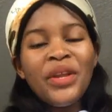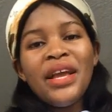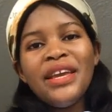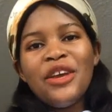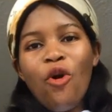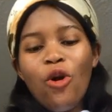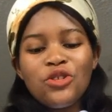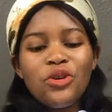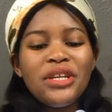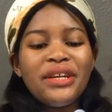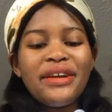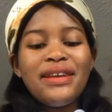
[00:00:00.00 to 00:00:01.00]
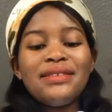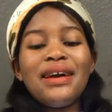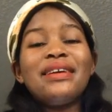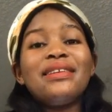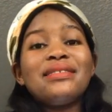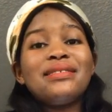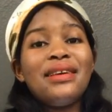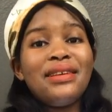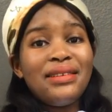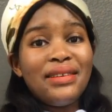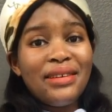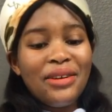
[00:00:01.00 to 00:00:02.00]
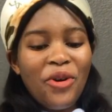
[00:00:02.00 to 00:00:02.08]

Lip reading: It also increased understanding